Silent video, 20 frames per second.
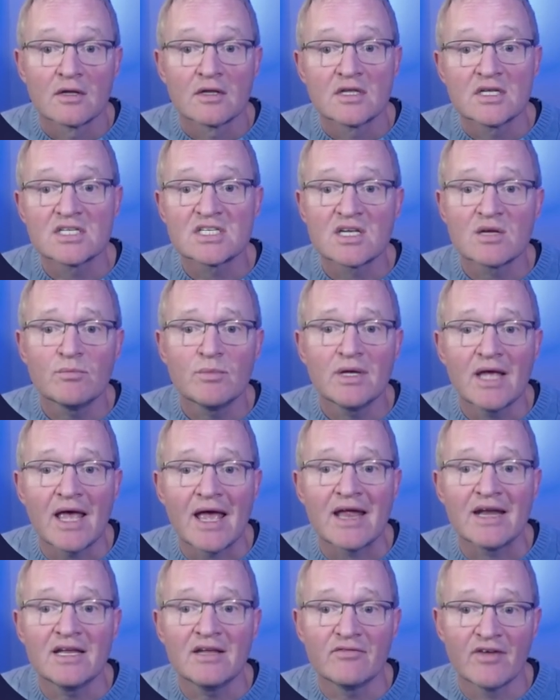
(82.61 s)
This can be
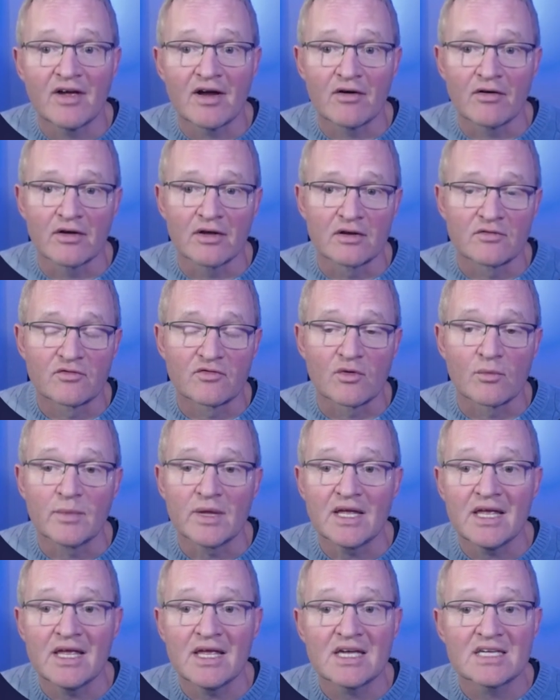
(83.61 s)
any variant from
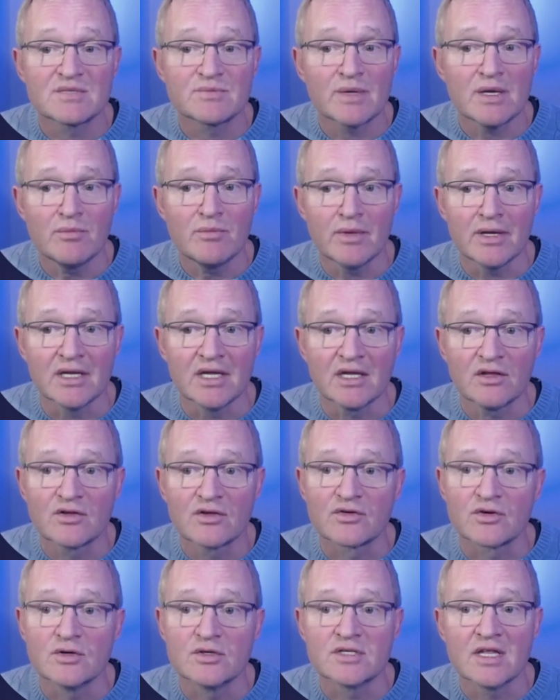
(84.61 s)
the ESP Mini
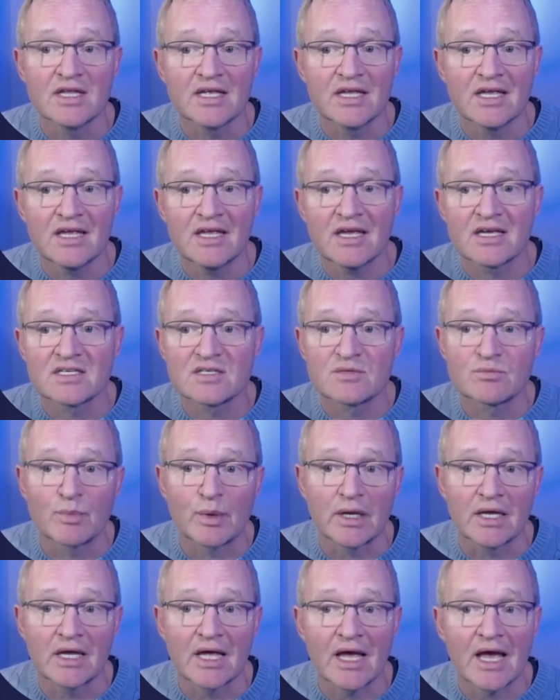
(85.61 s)
through to the
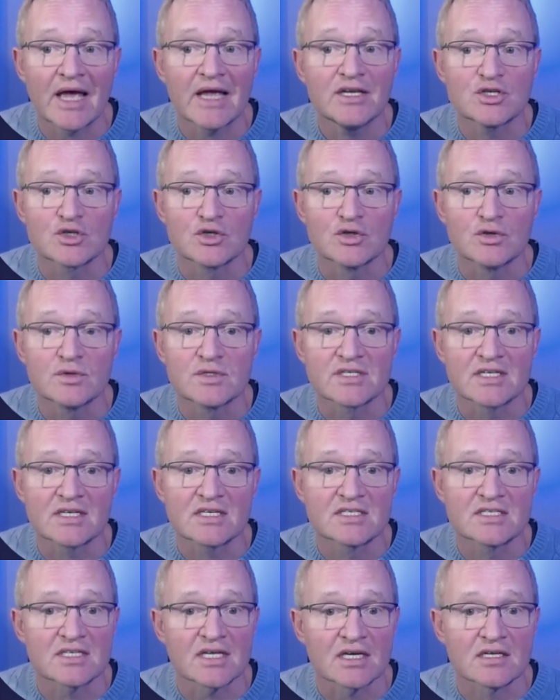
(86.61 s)

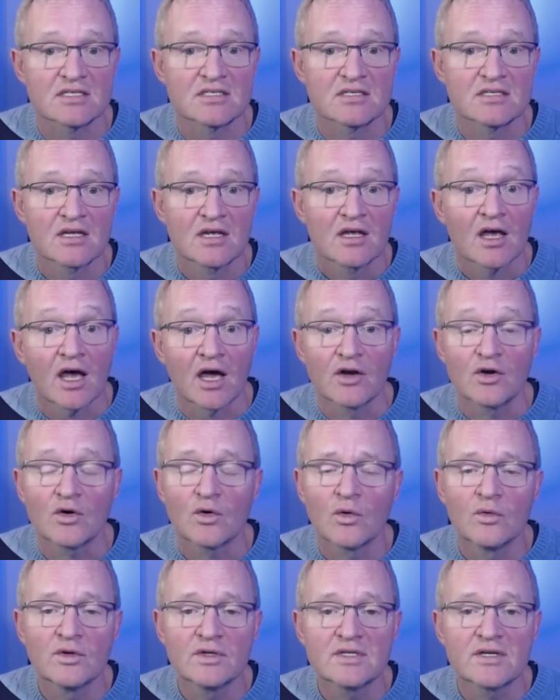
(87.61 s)
ESP8266 and
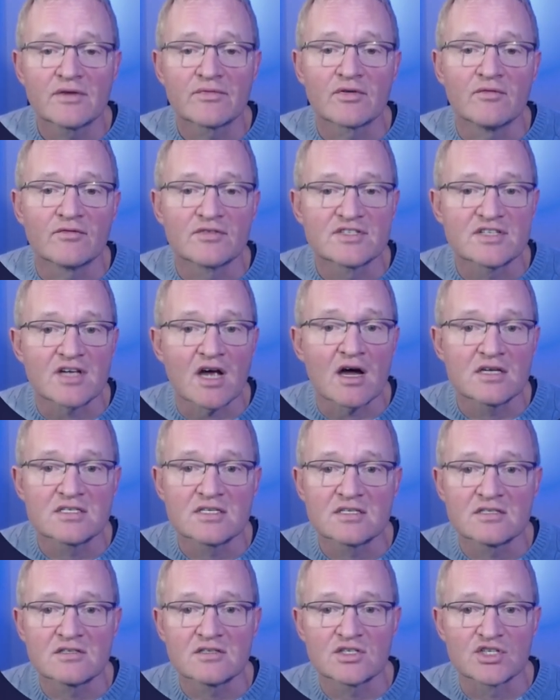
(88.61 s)
all the different
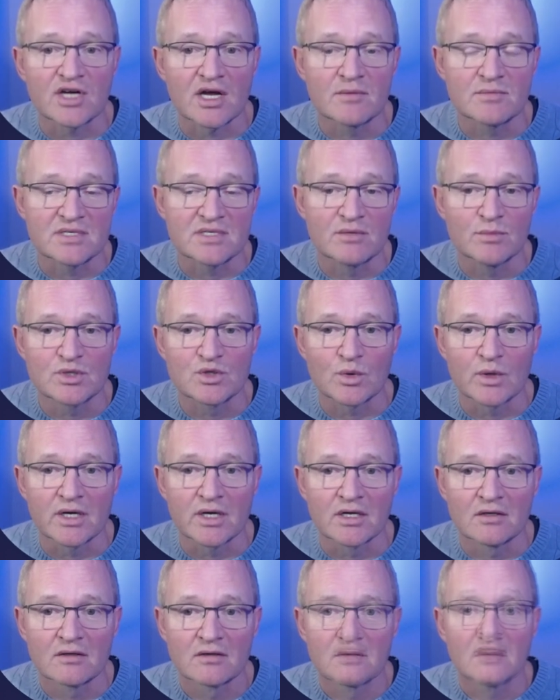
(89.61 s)
sizes and shapes in
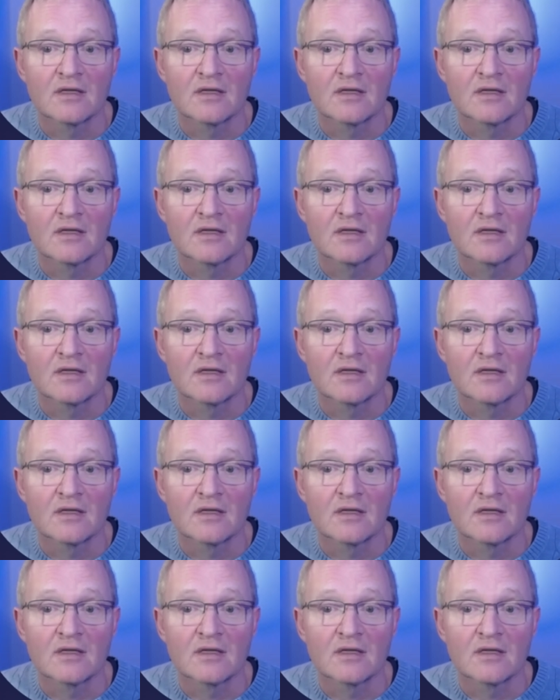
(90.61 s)
between.